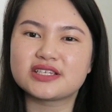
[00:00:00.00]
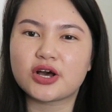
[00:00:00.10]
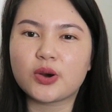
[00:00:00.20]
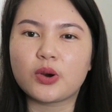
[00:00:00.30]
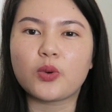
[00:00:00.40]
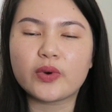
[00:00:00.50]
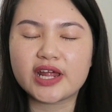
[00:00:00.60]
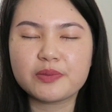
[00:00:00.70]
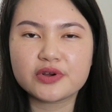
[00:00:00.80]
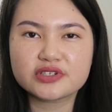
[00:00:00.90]
So
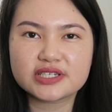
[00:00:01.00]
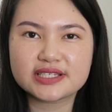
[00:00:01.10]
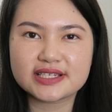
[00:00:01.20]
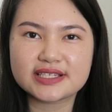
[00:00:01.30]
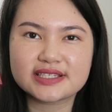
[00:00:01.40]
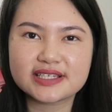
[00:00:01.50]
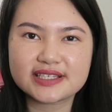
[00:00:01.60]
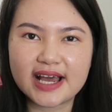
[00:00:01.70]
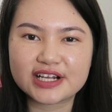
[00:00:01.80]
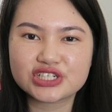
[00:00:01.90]
when I purchased this
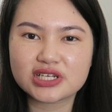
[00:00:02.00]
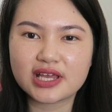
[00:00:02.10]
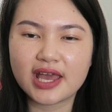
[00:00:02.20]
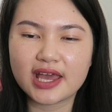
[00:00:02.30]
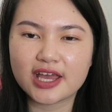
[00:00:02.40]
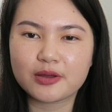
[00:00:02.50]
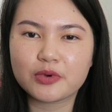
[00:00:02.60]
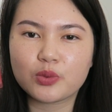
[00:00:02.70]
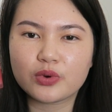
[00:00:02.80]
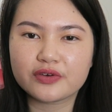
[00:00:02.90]
actually
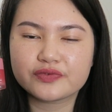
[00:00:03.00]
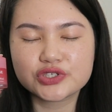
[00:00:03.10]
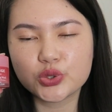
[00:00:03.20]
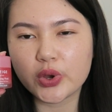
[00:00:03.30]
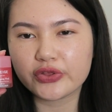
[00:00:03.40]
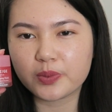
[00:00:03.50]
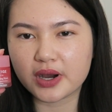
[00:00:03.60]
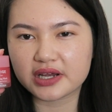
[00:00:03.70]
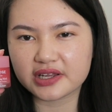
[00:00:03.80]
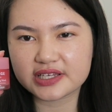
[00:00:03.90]
came with two other
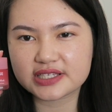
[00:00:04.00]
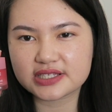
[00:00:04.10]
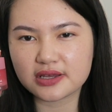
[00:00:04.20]
products,